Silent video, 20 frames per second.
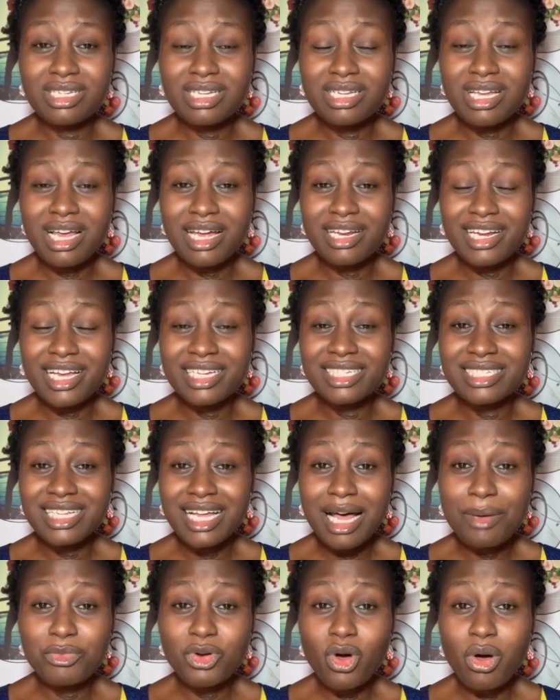an
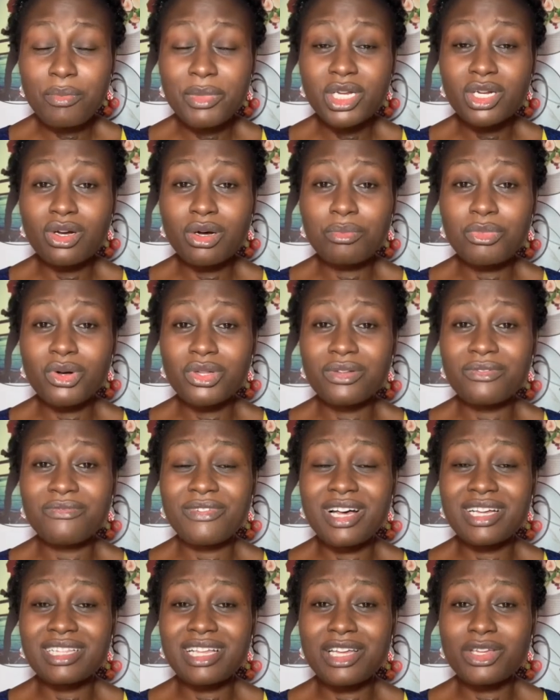exam coming up, or the
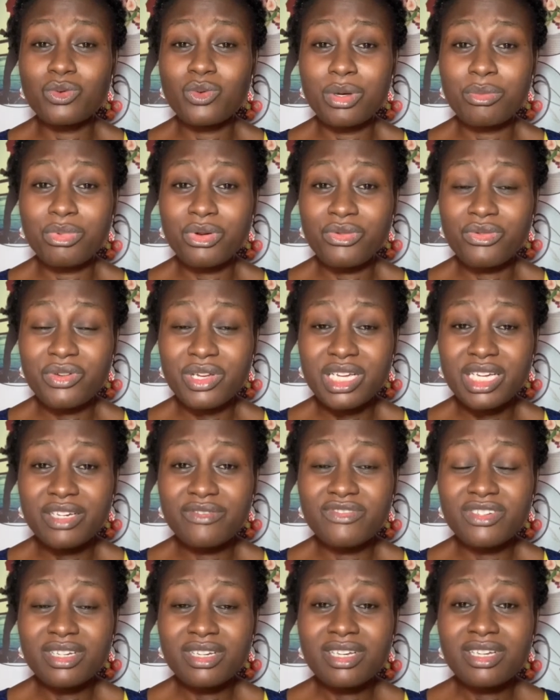fact that you're bereaved,
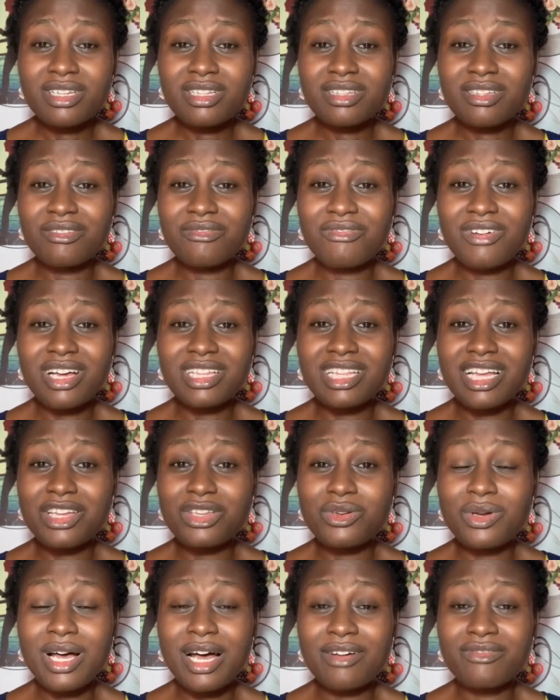the fact that you
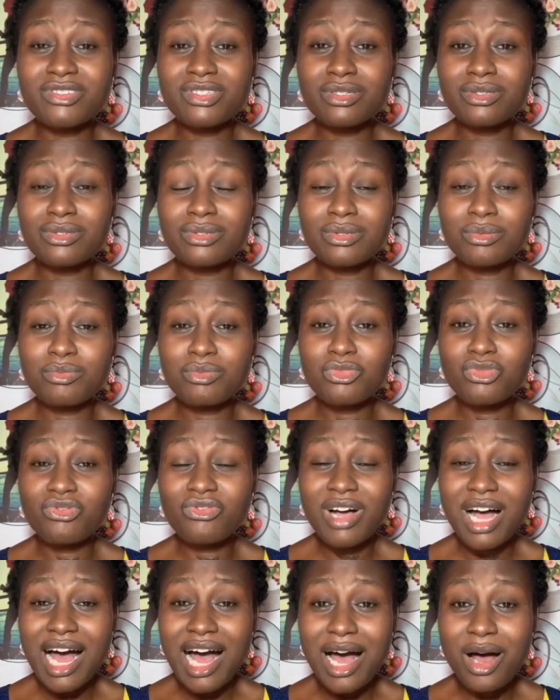have to move
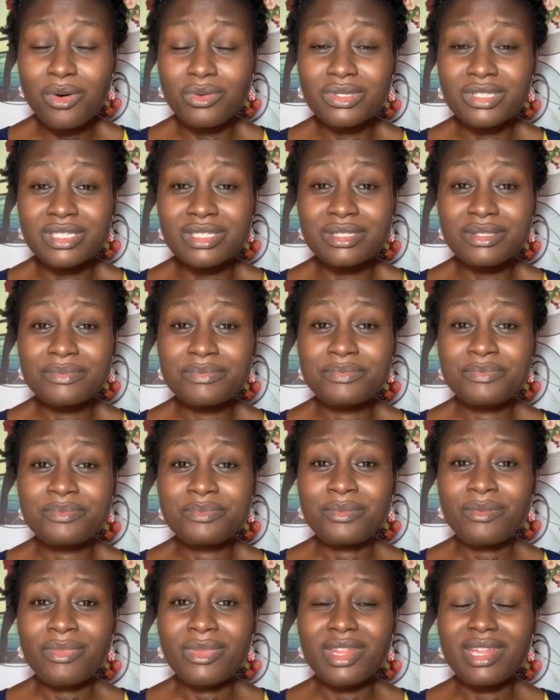house.
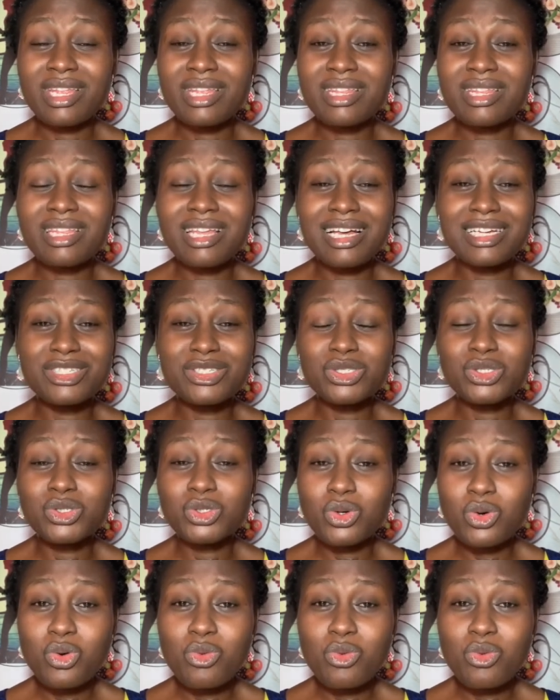There are so